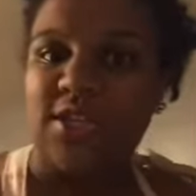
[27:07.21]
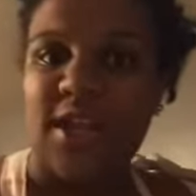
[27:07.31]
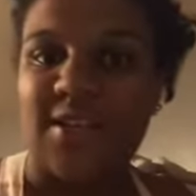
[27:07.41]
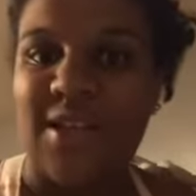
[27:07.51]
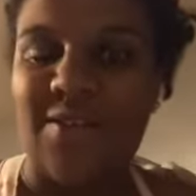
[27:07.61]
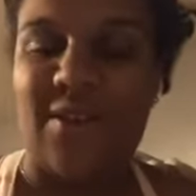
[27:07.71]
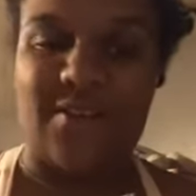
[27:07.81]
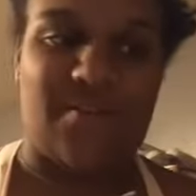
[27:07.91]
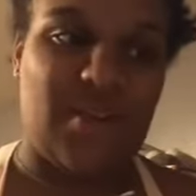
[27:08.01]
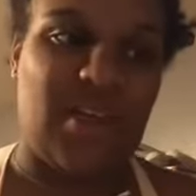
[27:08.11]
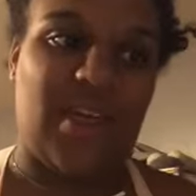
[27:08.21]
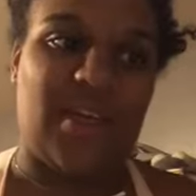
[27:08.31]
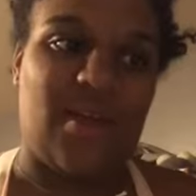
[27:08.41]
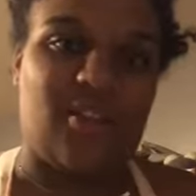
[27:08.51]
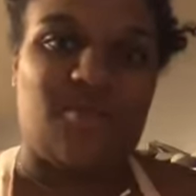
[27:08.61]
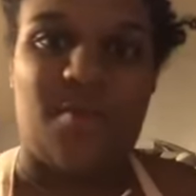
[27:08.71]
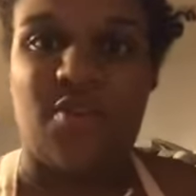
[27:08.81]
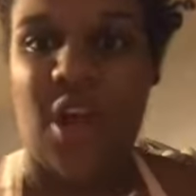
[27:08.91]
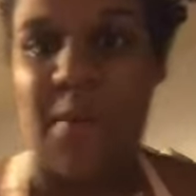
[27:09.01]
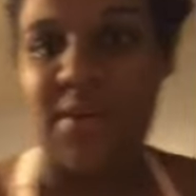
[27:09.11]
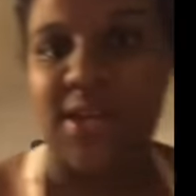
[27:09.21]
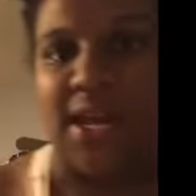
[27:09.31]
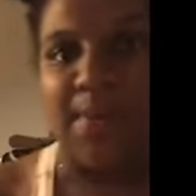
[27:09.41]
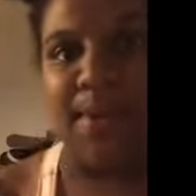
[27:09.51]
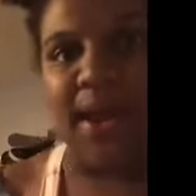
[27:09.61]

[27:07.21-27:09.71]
So, it's now night, so I'm going to get into my pyjamas in a